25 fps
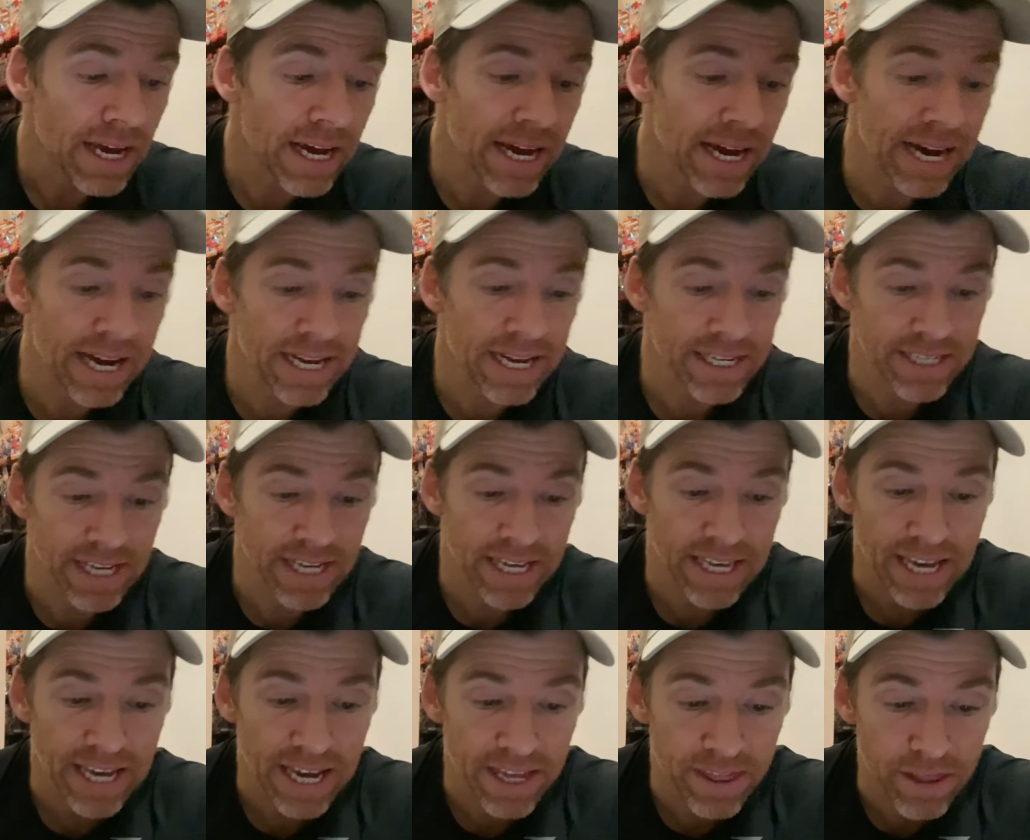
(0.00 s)
And
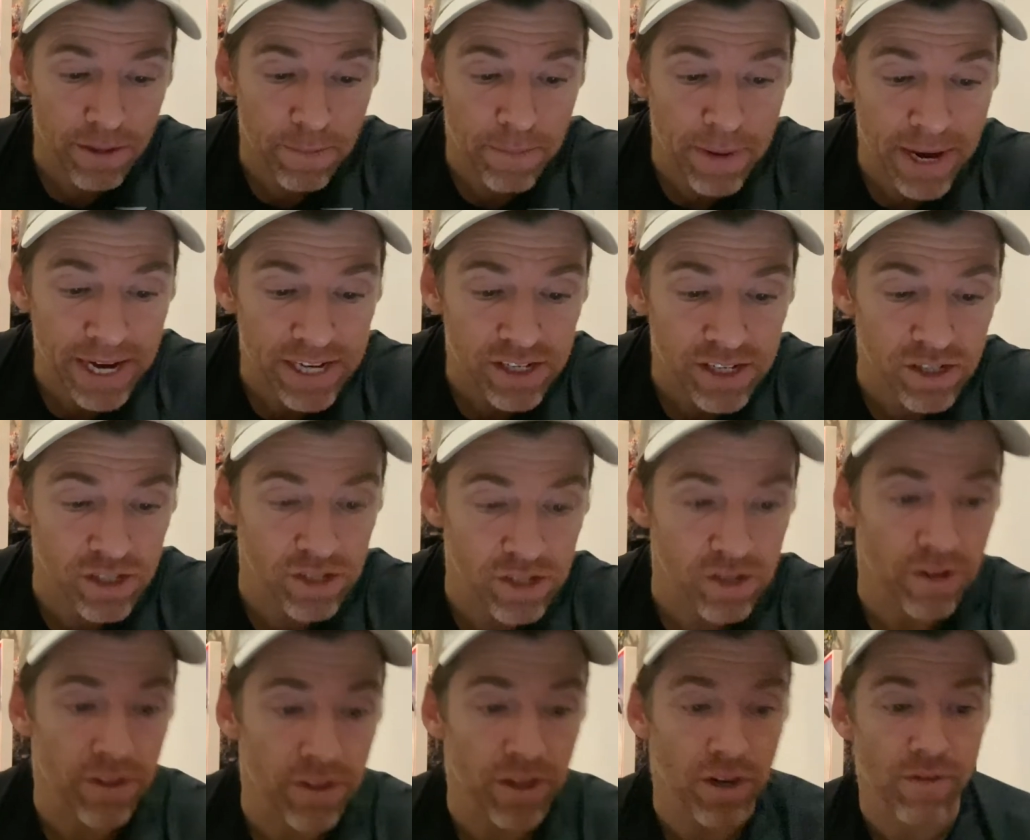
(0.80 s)
again, the picture's
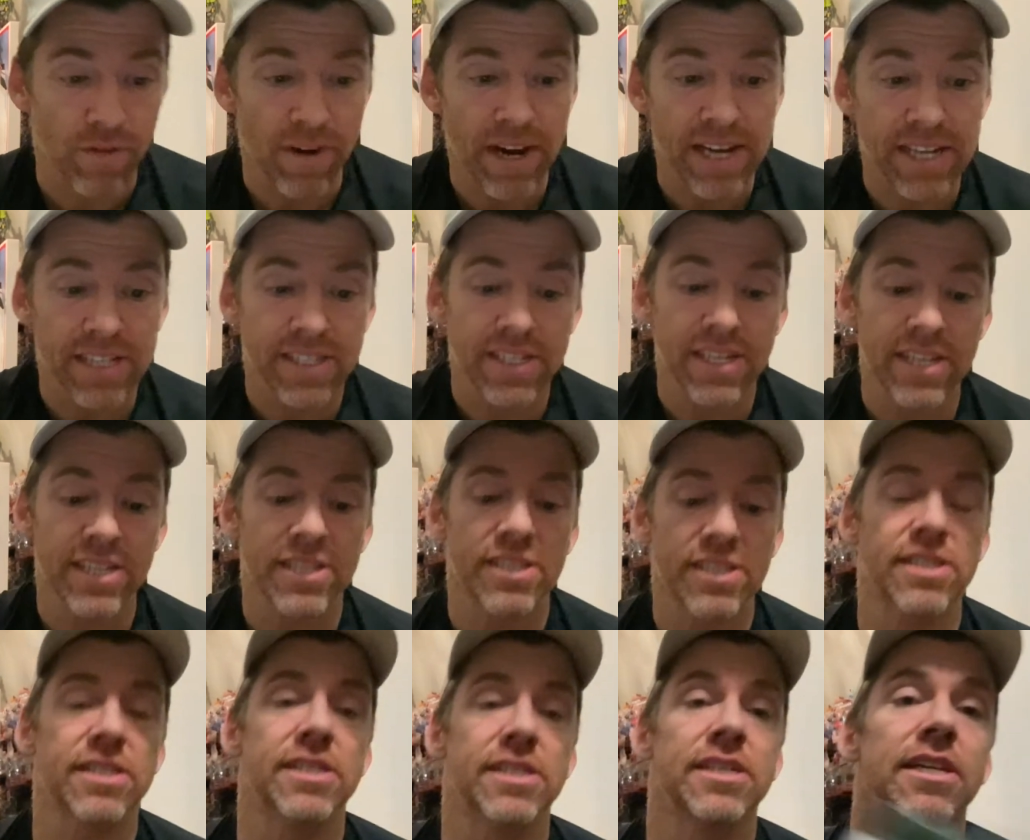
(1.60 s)
not the
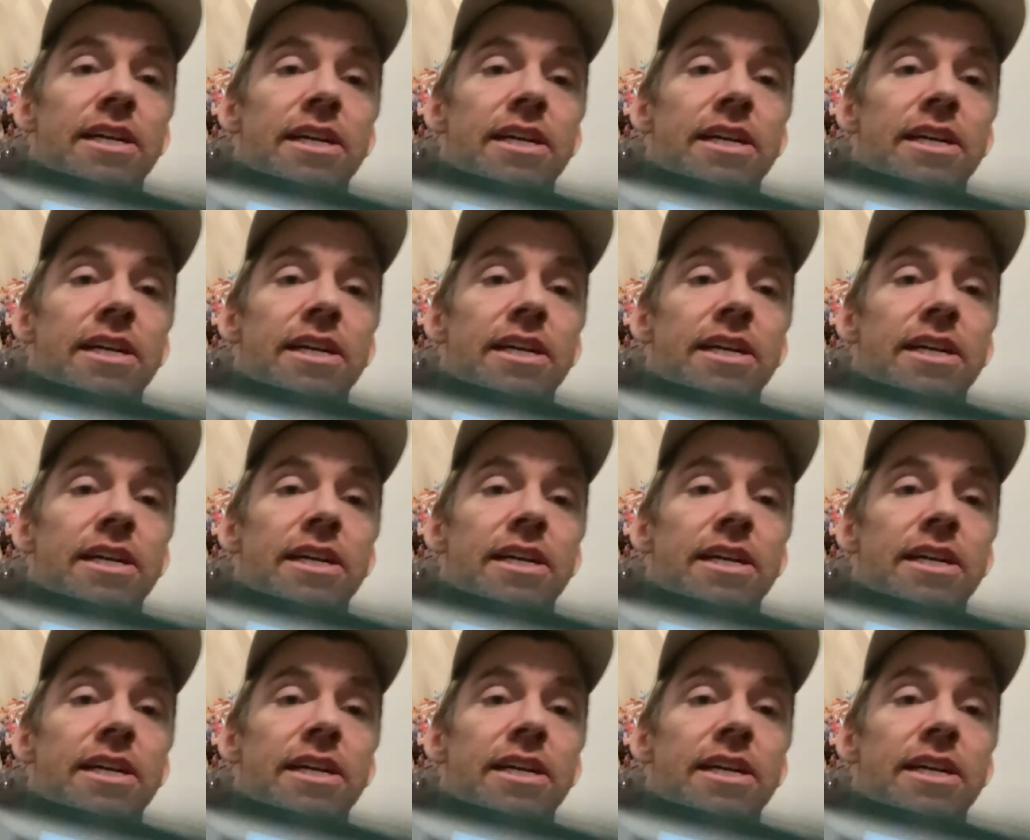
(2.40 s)
greatest,